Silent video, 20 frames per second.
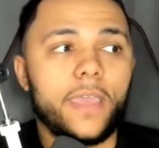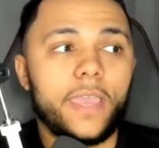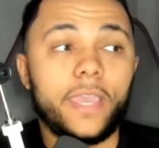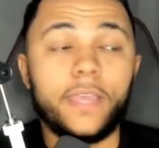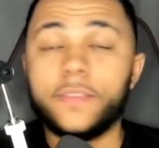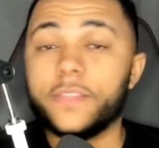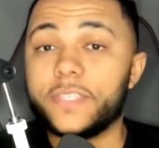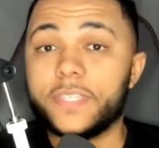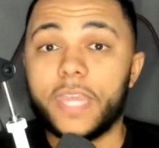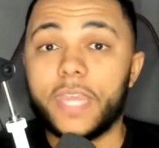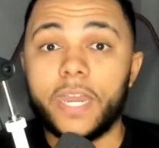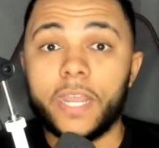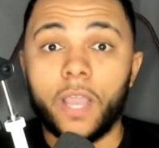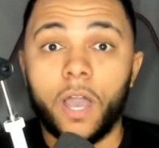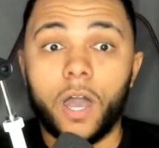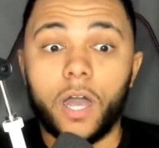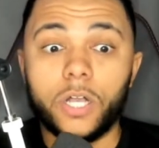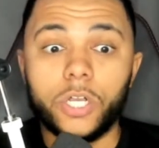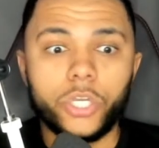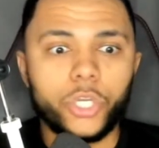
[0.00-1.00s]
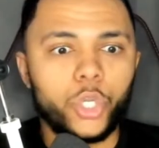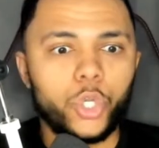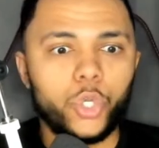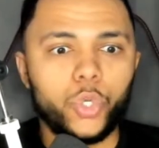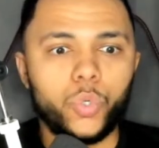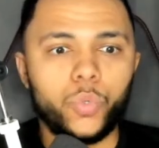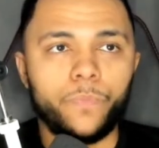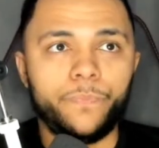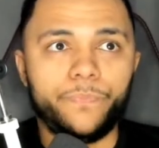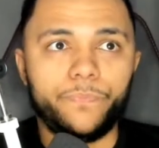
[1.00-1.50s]
in Serie A,
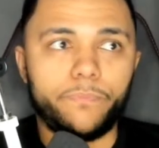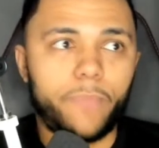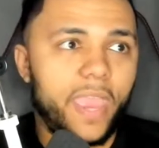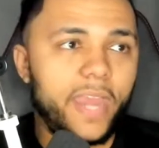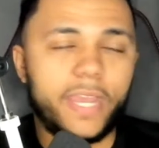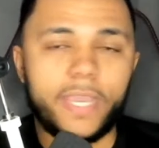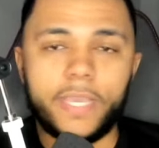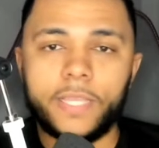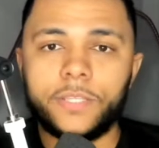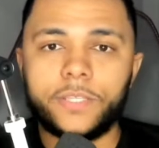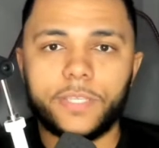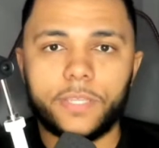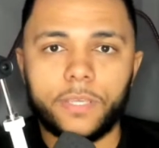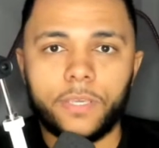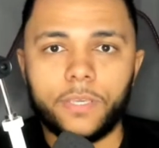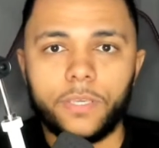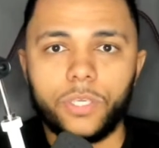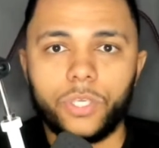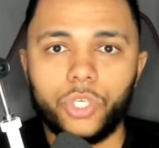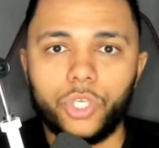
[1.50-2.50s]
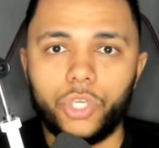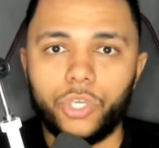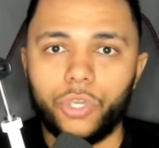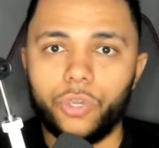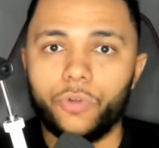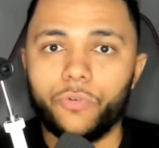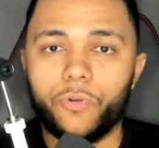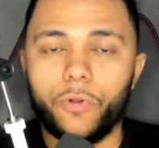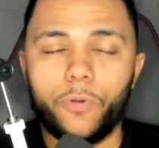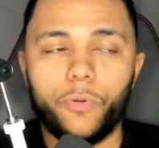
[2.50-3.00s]
who made it into the
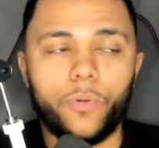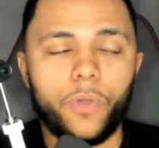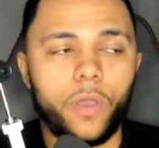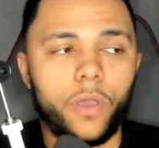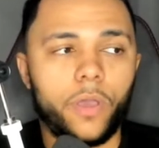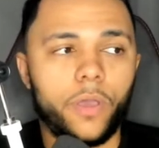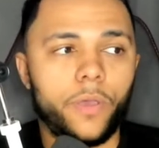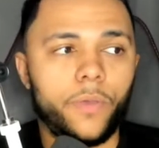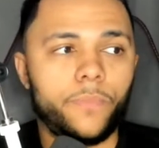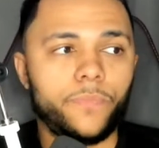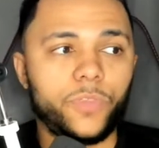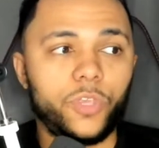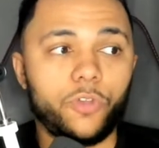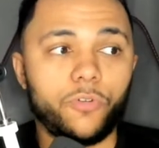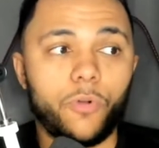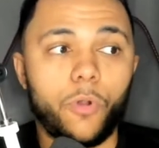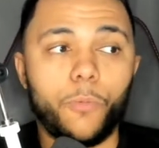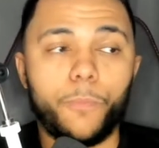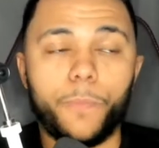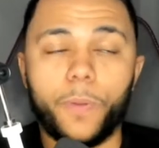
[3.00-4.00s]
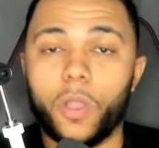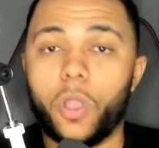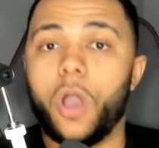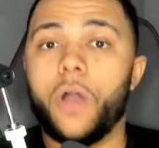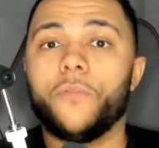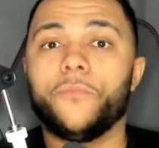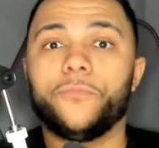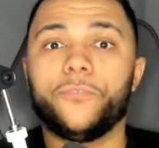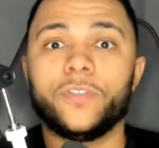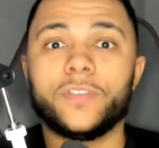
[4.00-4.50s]
Europa
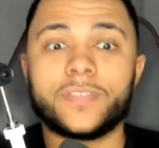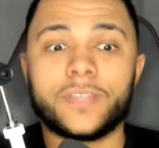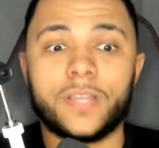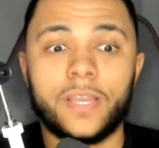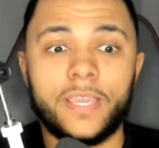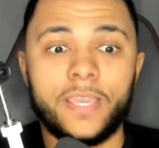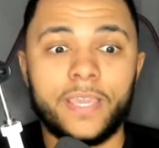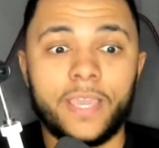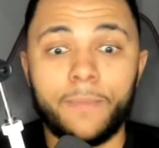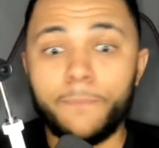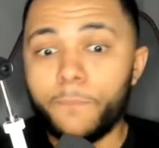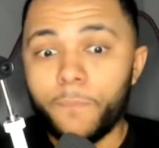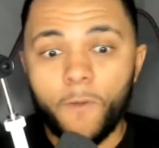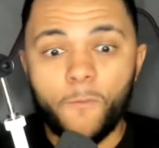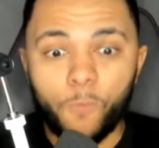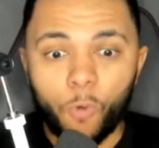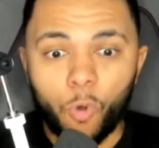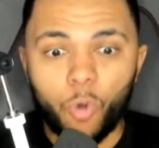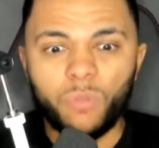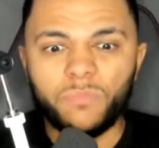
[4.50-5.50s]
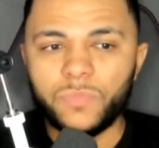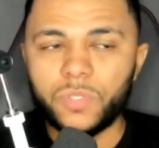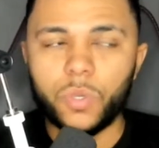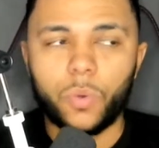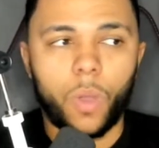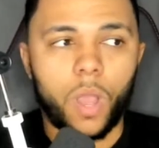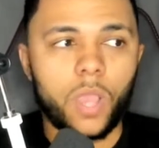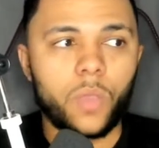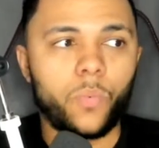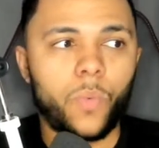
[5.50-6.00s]
Conference League and performed
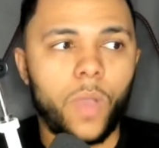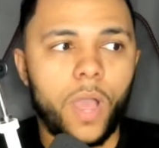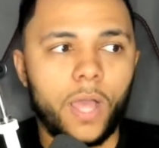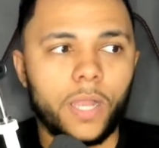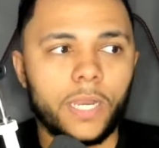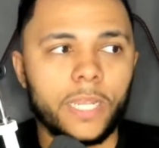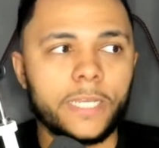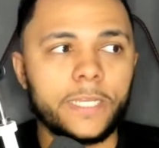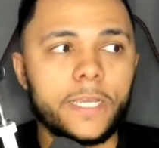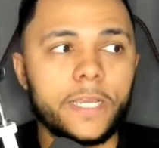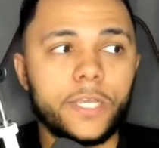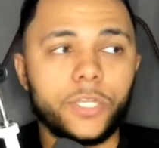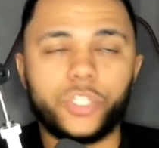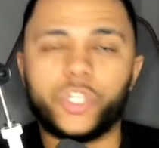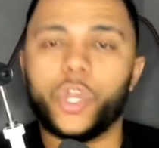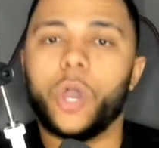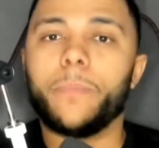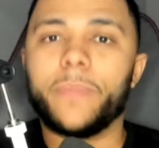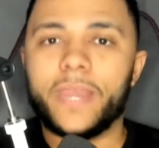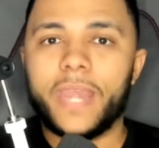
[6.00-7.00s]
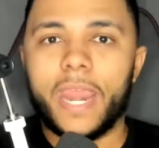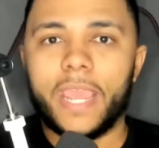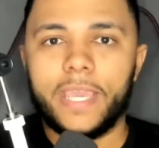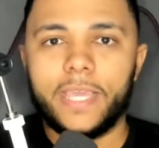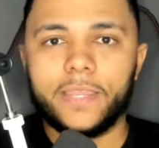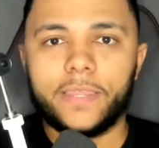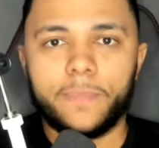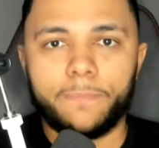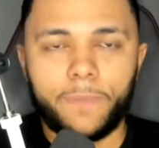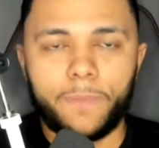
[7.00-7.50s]
quite well and
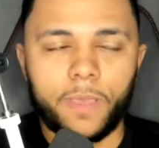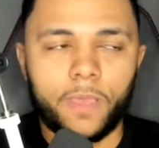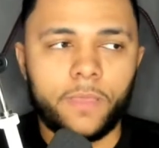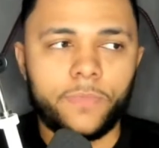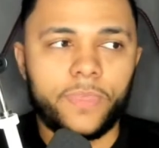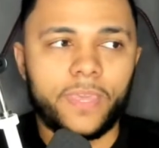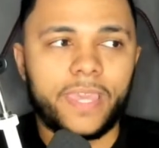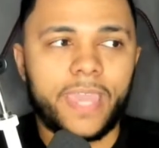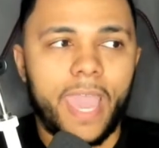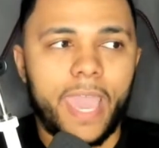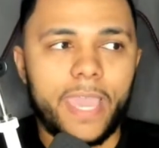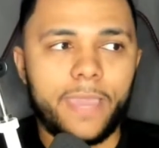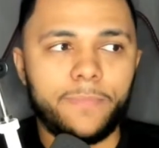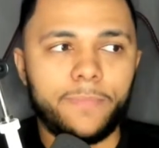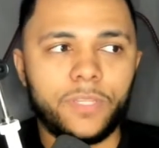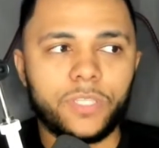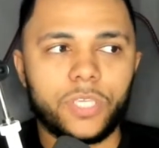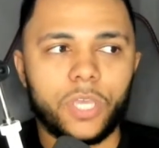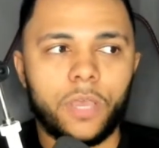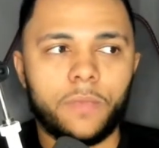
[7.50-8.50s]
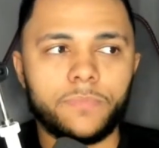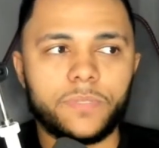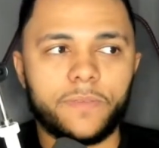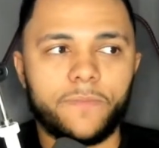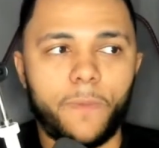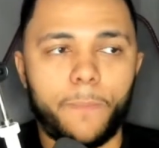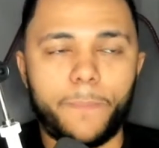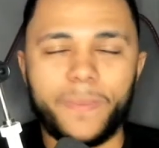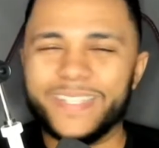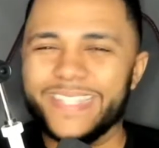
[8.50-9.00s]
dominated the game in terms of
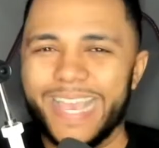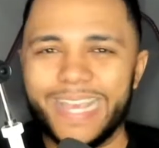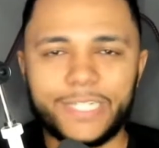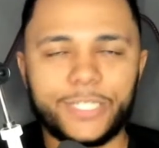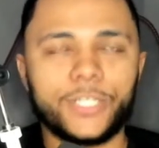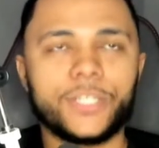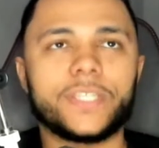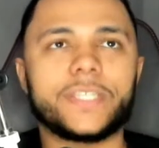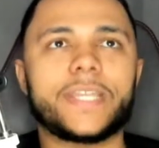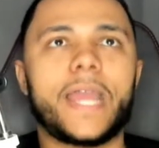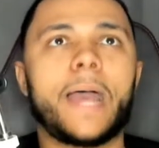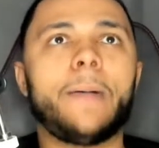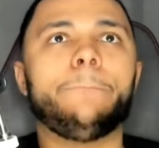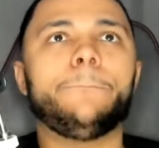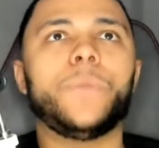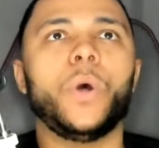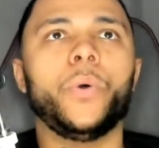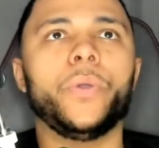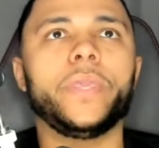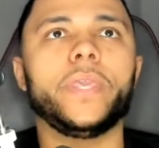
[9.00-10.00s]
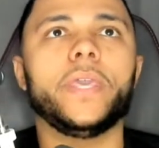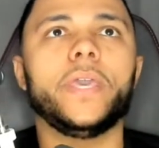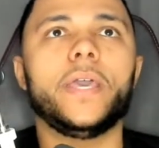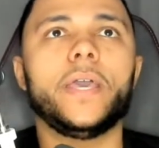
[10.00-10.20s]
a possession standpoint.